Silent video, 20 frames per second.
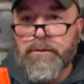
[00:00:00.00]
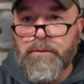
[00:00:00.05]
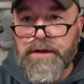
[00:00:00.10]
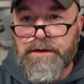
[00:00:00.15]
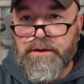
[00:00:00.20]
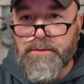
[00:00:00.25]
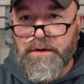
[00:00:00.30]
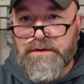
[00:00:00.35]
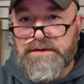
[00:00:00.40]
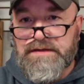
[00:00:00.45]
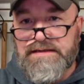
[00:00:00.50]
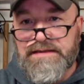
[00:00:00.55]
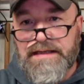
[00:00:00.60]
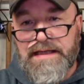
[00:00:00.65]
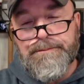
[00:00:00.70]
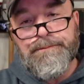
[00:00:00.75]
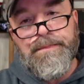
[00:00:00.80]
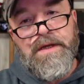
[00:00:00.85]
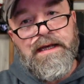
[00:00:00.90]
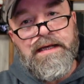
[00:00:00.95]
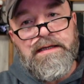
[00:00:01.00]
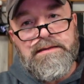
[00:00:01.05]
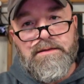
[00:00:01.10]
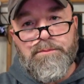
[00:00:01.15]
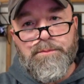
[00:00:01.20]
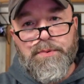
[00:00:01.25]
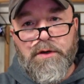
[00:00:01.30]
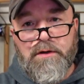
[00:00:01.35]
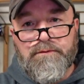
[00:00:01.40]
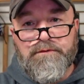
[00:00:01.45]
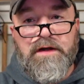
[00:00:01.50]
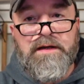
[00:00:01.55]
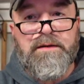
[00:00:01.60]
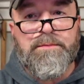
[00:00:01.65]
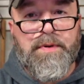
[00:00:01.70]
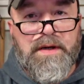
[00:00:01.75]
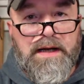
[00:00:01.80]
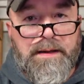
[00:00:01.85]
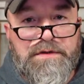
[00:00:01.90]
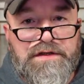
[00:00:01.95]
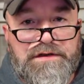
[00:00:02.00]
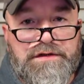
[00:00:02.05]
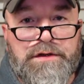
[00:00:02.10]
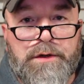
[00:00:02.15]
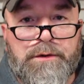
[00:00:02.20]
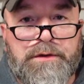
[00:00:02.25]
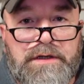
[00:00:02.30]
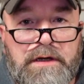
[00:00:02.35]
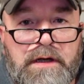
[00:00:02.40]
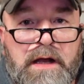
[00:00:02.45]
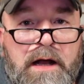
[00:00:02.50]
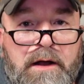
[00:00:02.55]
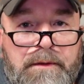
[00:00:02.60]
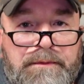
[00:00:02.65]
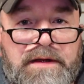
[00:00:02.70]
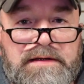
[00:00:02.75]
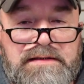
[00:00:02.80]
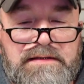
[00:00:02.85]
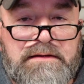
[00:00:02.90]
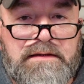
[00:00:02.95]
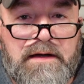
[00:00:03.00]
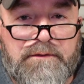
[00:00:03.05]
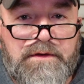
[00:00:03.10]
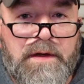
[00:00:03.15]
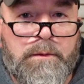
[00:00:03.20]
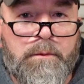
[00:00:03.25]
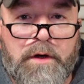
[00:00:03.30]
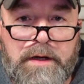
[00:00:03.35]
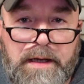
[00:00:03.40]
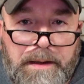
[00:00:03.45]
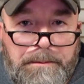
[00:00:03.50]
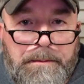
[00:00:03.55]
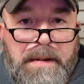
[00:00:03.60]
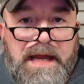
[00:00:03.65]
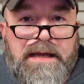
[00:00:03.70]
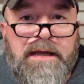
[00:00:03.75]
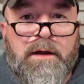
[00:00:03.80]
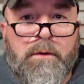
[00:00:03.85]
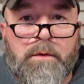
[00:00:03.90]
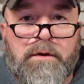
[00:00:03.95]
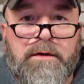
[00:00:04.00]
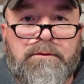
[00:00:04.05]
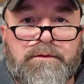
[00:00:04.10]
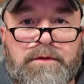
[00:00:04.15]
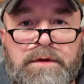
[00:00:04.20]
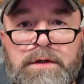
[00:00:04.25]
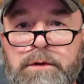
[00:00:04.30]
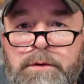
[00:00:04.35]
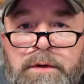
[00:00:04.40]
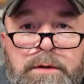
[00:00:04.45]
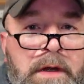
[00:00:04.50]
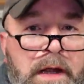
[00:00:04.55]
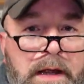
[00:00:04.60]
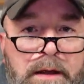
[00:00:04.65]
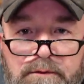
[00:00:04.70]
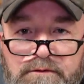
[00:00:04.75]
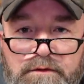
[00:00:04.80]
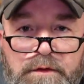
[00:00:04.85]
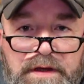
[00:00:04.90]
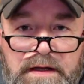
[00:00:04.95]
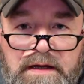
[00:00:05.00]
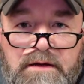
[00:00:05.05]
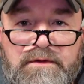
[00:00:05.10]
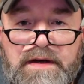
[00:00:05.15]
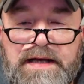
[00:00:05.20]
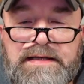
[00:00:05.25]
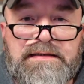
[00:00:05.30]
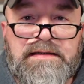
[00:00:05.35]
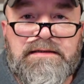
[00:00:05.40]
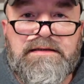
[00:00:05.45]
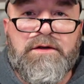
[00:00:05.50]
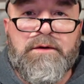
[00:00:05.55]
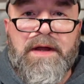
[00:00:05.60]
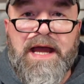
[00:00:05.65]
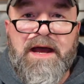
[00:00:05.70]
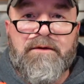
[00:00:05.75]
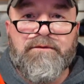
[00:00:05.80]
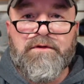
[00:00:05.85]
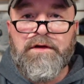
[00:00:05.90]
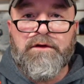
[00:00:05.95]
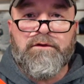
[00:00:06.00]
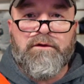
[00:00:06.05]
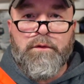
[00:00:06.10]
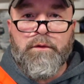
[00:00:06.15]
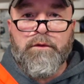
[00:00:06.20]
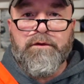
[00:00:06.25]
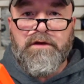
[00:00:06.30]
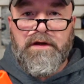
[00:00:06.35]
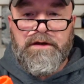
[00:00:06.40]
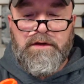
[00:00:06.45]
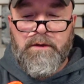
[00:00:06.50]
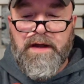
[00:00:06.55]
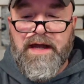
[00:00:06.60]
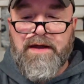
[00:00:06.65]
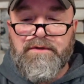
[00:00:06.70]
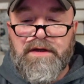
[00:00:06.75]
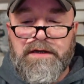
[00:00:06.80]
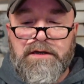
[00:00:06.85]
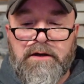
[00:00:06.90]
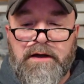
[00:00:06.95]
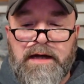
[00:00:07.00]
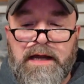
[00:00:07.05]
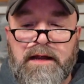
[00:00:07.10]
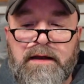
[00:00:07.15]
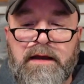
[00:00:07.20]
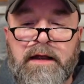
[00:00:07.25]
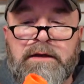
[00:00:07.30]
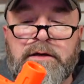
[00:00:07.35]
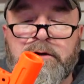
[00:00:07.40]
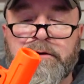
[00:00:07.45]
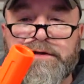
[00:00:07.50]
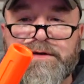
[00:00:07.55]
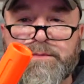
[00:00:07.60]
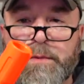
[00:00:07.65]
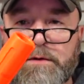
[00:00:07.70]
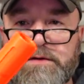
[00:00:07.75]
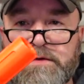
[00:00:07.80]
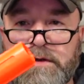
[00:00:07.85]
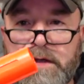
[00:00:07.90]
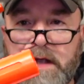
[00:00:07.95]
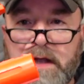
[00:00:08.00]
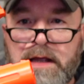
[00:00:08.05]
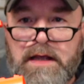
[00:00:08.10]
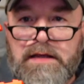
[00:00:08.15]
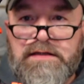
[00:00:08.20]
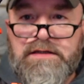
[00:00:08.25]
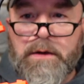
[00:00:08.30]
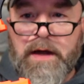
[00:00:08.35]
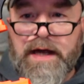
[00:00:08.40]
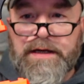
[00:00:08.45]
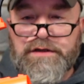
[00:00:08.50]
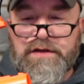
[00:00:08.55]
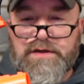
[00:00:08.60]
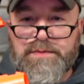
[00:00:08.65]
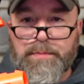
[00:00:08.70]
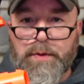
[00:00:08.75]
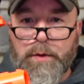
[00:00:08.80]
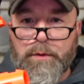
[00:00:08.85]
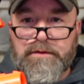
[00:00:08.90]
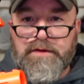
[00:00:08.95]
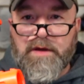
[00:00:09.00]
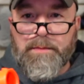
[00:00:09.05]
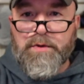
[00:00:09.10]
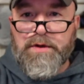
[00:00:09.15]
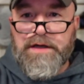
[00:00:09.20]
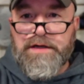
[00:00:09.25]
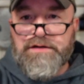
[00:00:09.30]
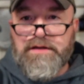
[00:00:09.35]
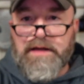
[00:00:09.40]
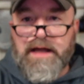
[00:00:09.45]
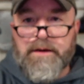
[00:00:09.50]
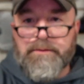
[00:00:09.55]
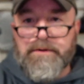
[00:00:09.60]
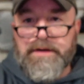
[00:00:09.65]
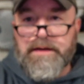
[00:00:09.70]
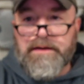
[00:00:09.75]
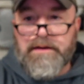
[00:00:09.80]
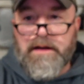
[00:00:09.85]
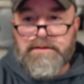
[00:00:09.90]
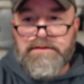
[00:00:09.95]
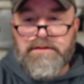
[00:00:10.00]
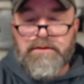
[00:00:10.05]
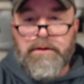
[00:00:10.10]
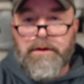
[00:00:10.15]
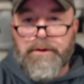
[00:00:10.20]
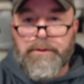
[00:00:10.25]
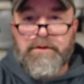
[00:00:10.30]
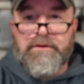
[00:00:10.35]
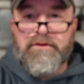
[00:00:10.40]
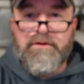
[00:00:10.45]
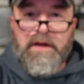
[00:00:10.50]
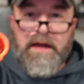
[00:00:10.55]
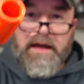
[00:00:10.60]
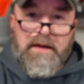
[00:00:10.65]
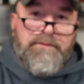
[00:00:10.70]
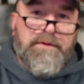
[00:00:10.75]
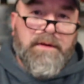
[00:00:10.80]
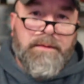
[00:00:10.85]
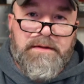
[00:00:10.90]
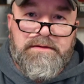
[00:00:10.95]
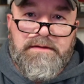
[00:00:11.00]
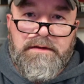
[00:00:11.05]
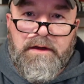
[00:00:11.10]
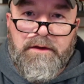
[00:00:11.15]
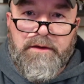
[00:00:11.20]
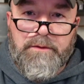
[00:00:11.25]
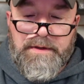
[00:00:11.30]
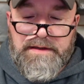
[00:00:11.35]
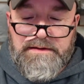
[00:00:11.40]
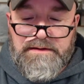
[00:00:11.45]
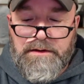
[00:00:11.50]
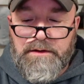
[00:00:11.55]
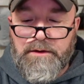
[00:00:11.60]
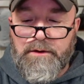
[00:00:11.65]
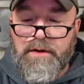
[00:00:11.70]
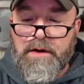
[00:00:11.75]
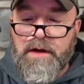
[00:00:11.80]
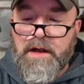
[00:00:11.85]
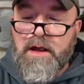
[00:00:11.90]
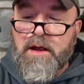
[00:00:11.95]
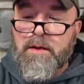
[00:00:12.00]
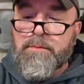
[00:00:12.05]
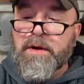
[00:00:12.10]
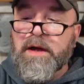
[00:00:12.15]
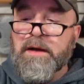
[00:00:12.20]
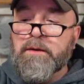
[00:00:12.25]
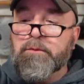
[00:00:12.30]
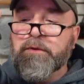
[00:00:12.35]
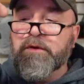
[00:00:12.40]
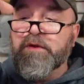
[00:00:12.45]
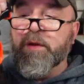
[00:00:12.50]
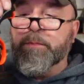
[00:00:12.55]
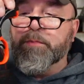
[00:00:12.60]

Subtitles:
what you're about to see, it isn't perfect, but I'm just showing you how this stuff can work and make it work for you and for the devices you have and the tools that you have at your disposal. So I just broke the breech, and that way you also know it's safe, and that's another reason to do it. But with the